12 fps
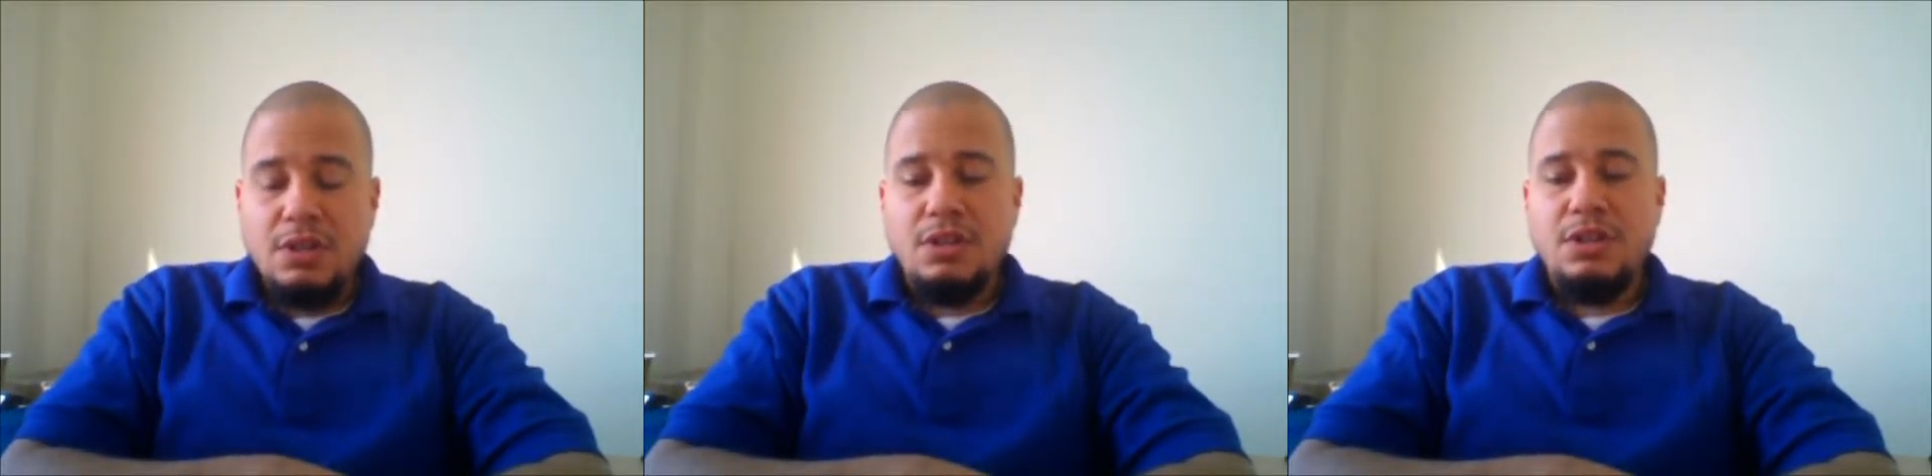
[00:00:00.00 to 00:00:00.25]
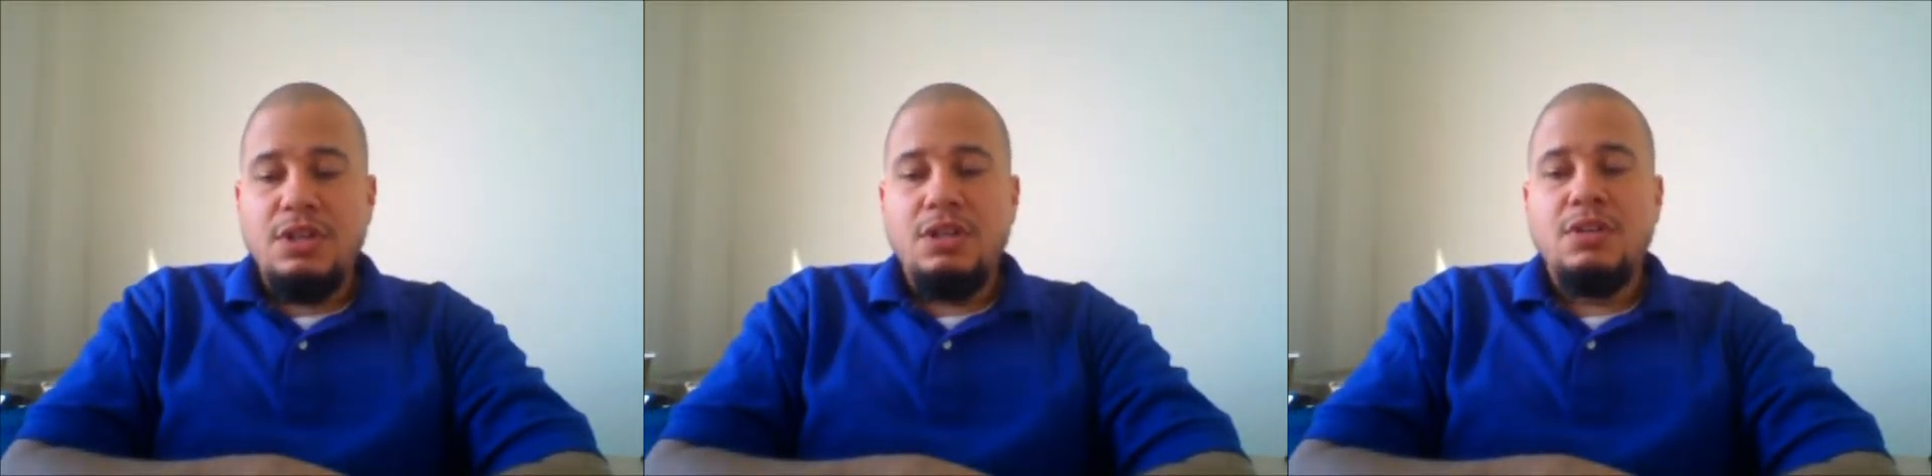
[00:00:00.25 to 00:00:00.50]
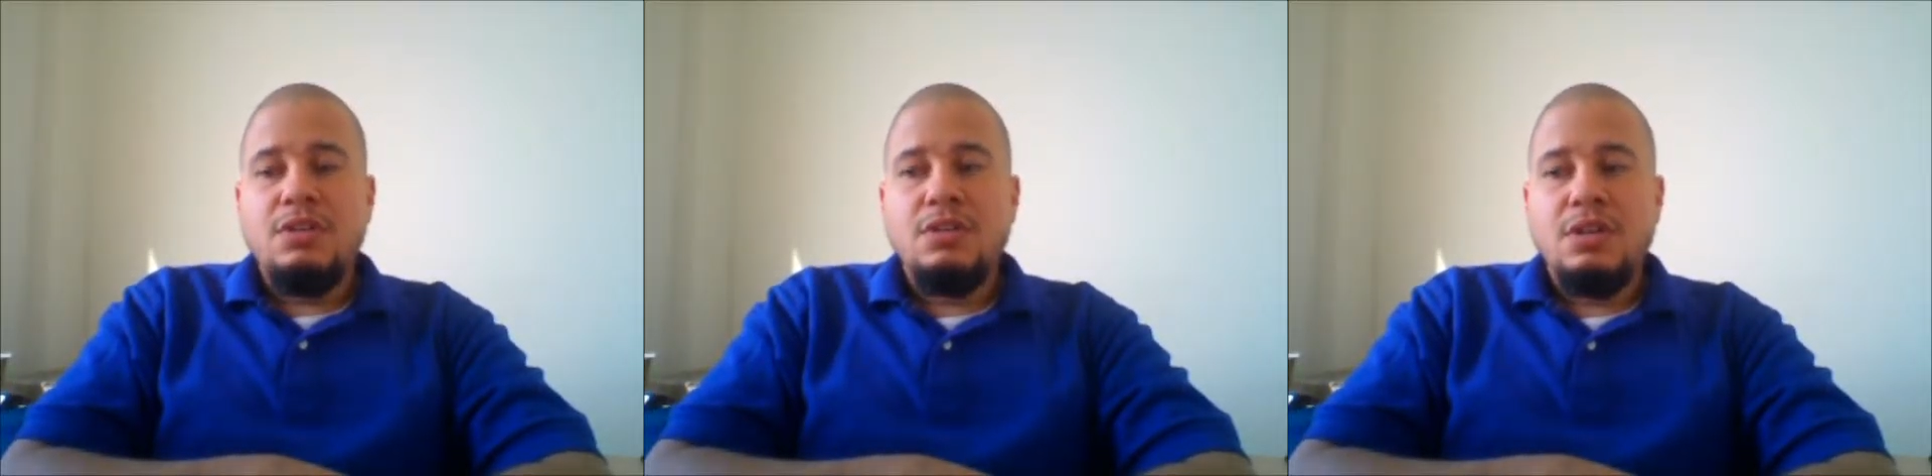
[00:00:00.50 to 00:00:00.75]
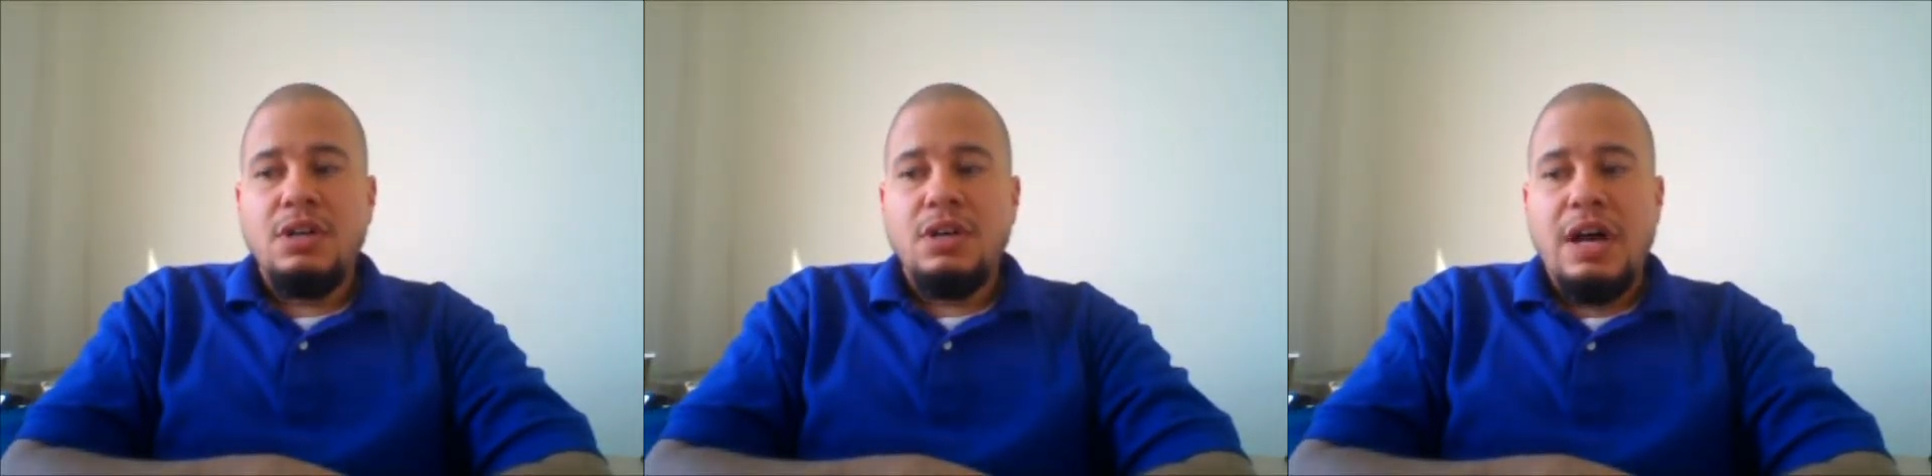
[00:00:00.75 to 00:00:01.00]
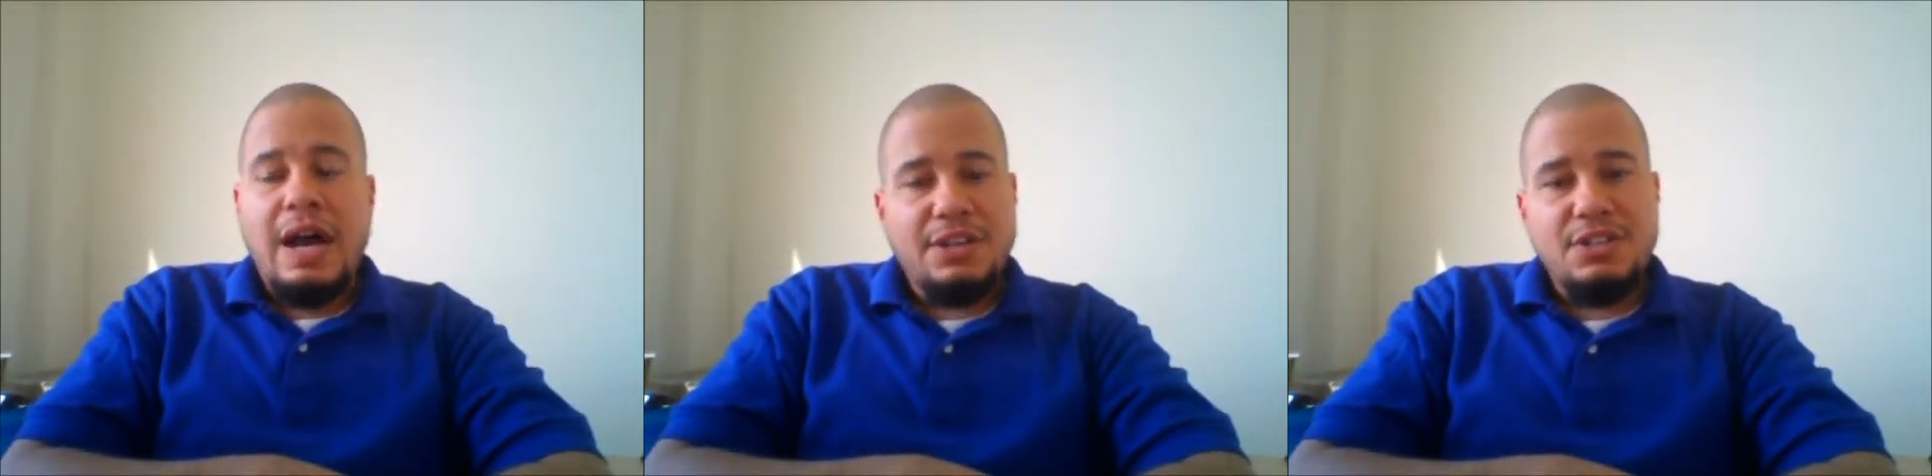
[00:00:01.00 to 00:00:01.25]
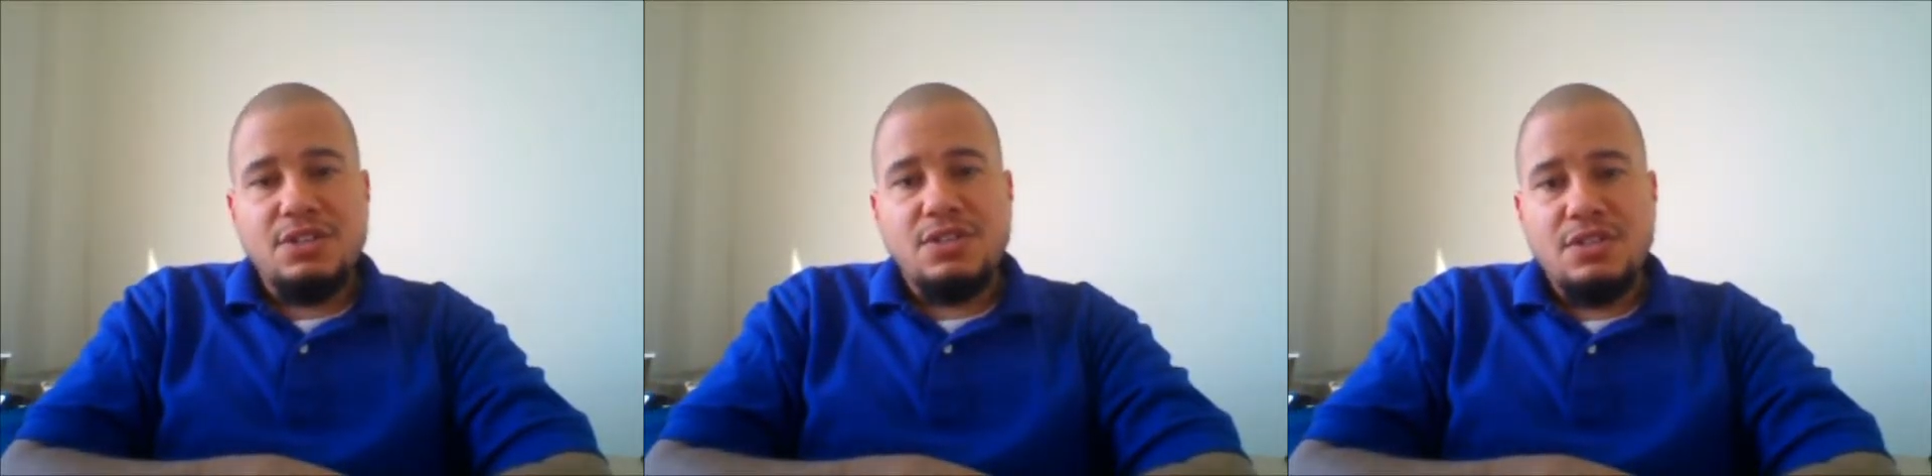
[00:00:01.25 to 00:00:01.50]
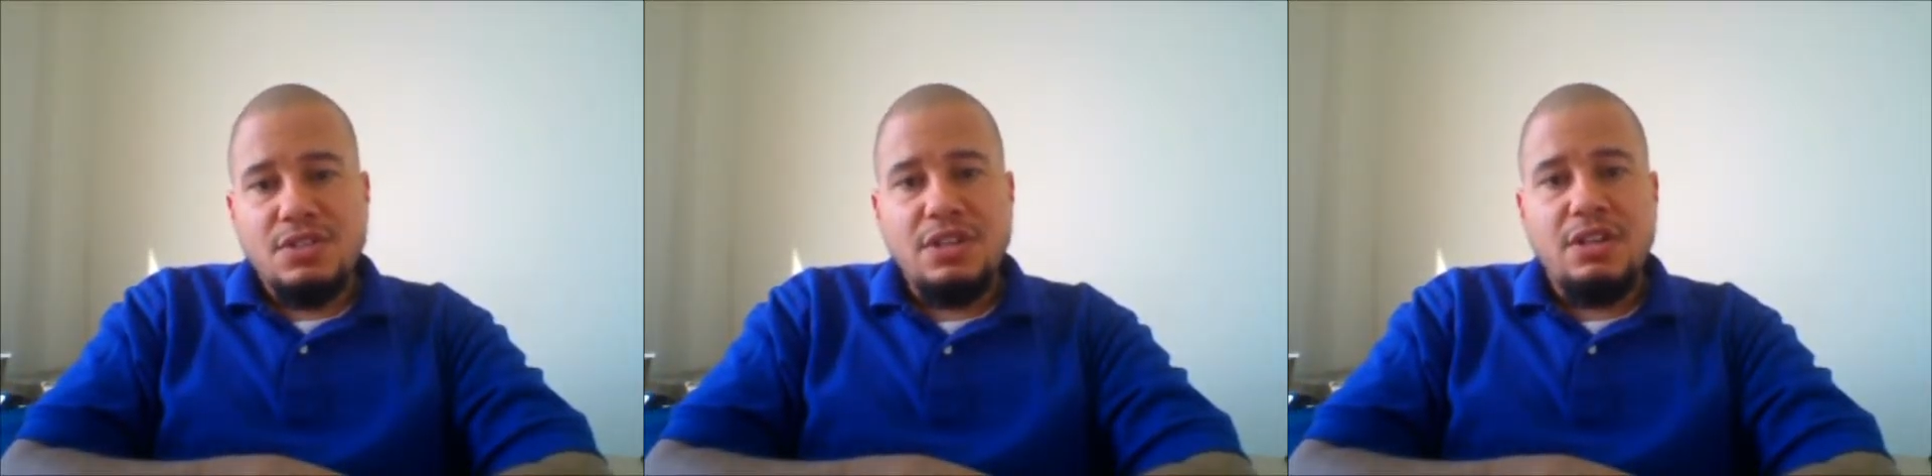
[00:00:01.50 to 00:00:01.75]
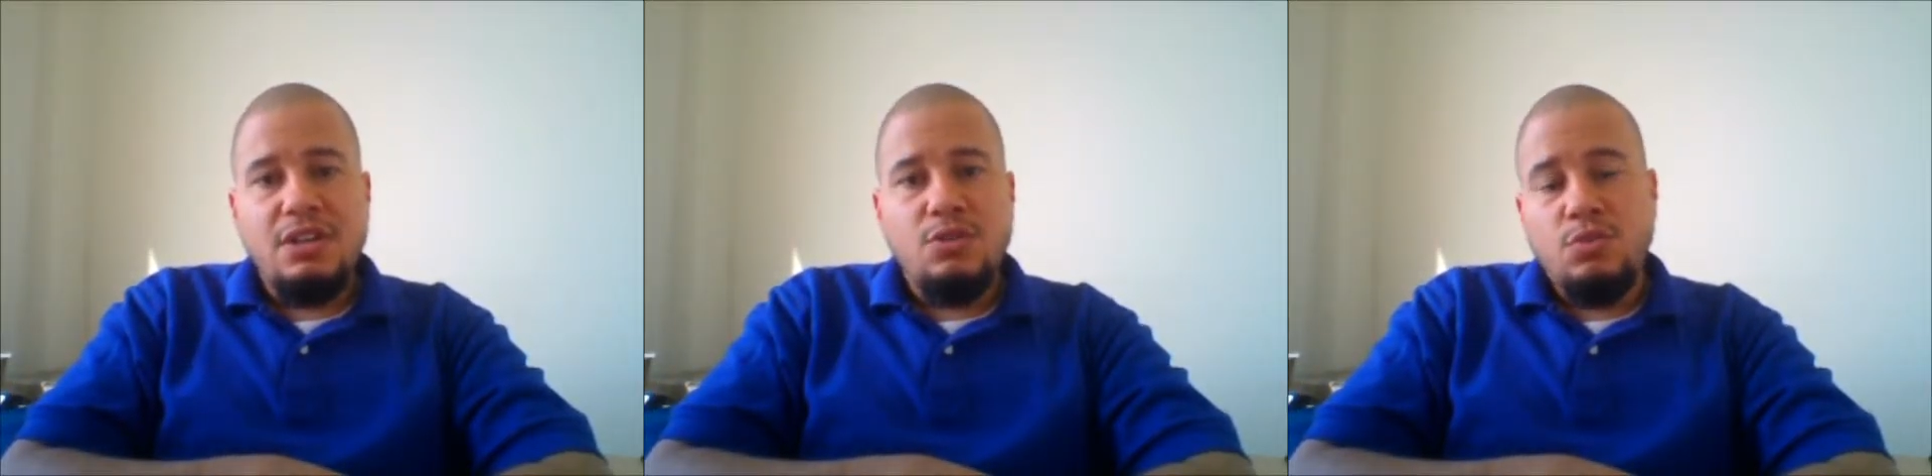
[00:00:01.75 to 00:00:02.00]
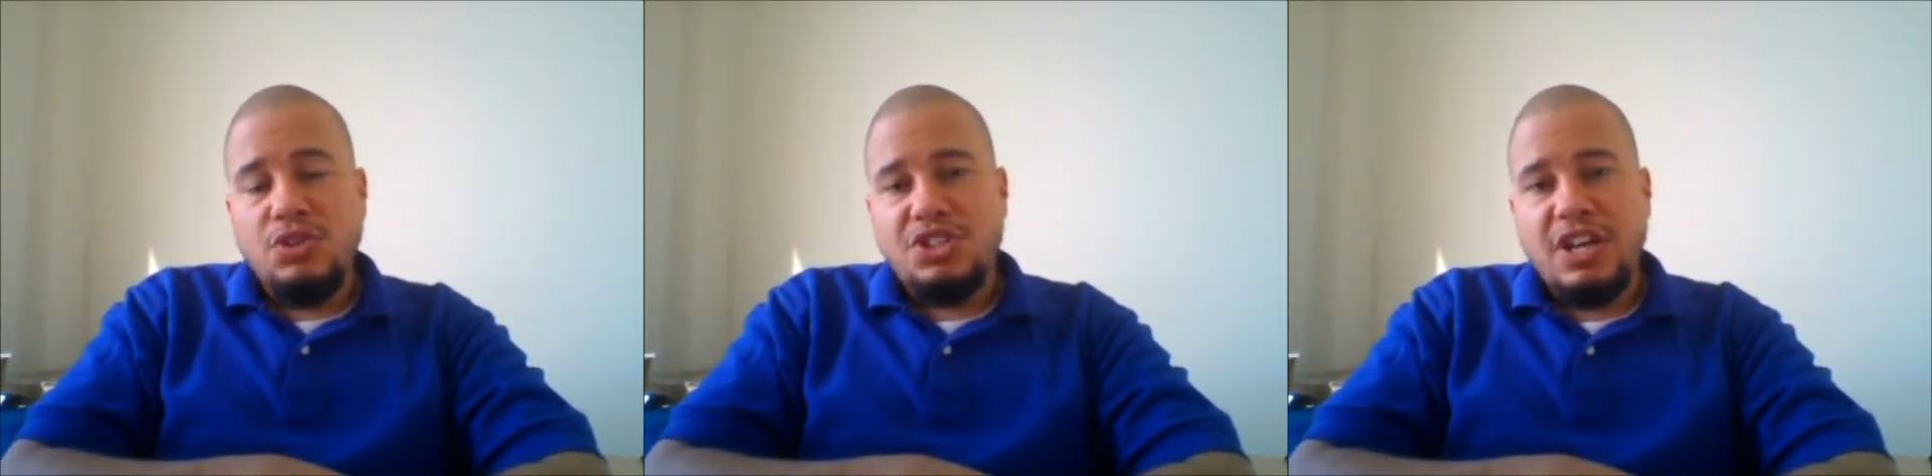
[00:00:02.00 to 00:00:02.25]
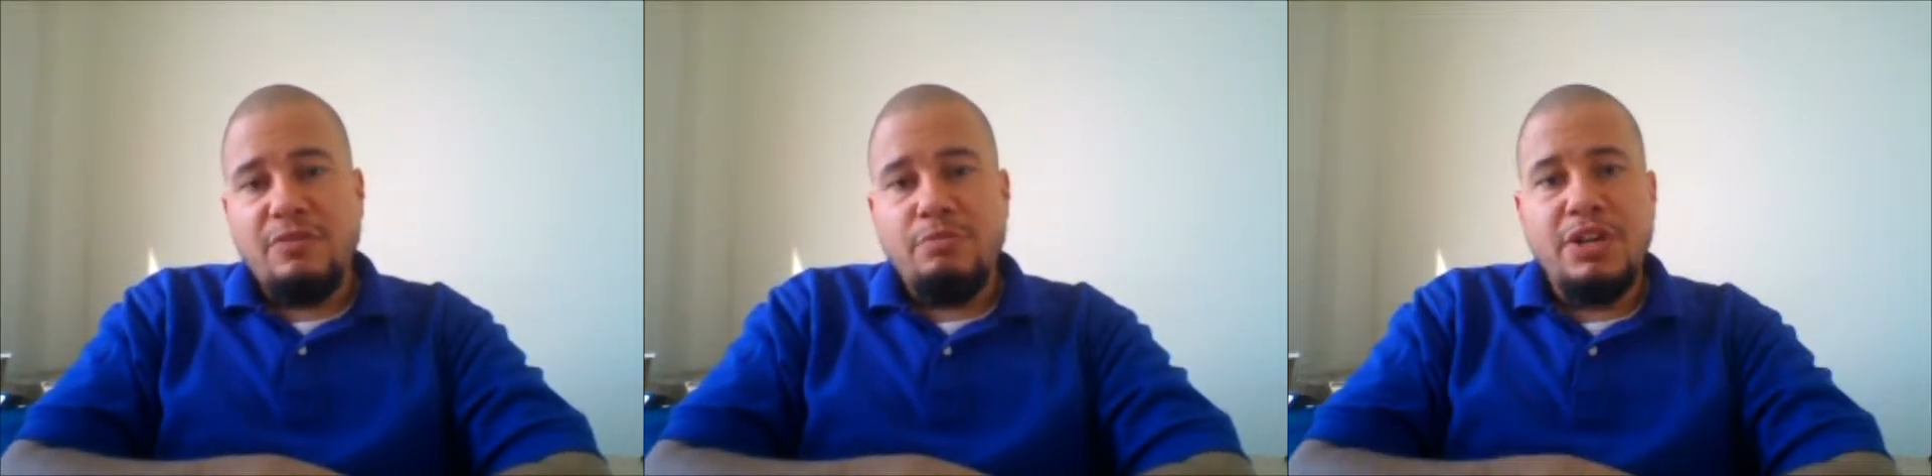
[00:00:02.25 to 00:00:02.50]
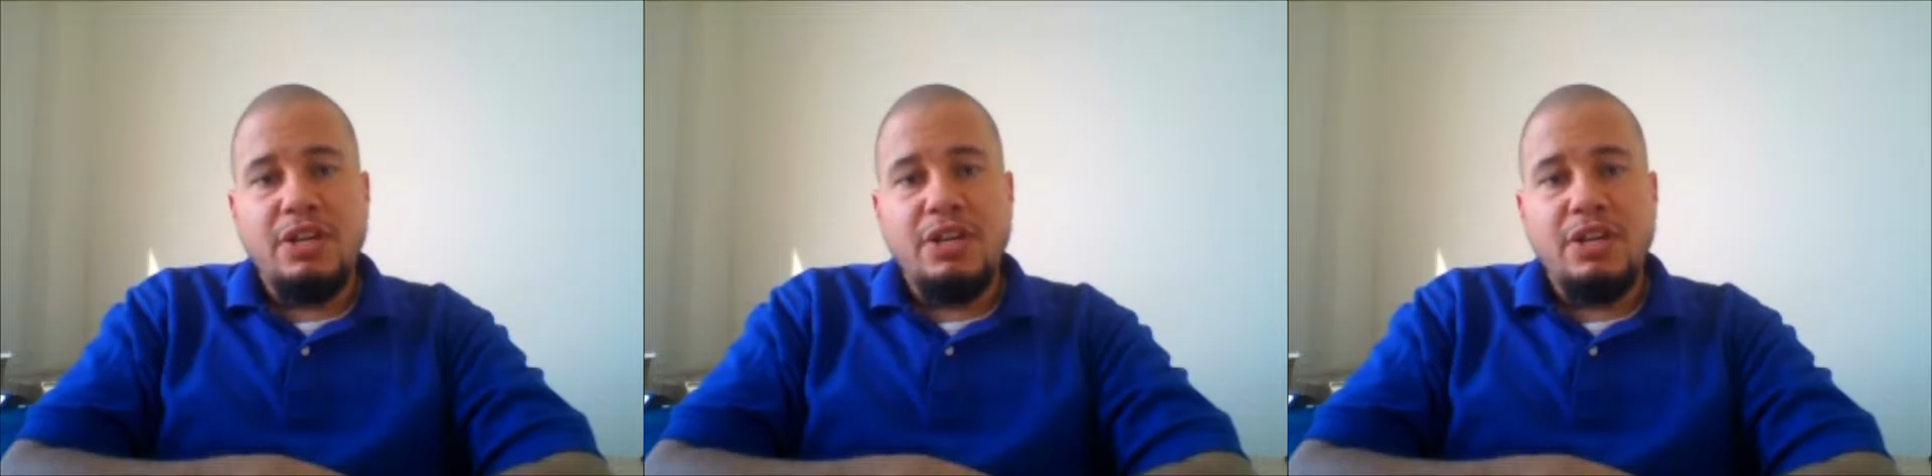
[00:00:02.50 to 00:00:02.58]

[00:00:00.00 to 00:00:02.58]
The hottest city in which I've